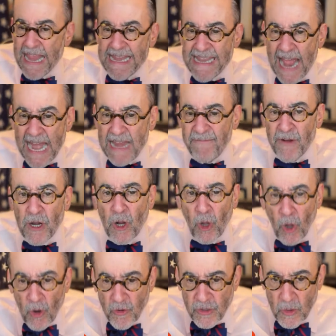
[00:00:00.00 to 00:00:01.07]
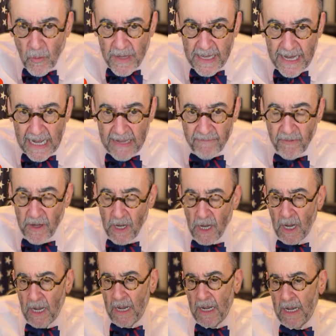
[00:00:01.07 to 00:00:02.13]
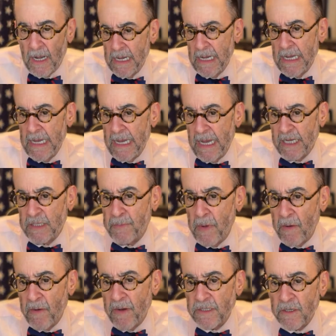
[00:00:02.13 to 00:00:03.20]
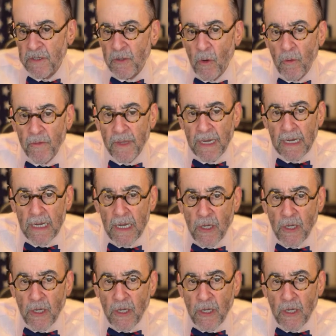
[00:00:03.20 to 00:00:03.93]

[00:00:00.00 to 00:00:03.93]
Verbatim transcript: not even close to any kind of uh, experience in this whole thing.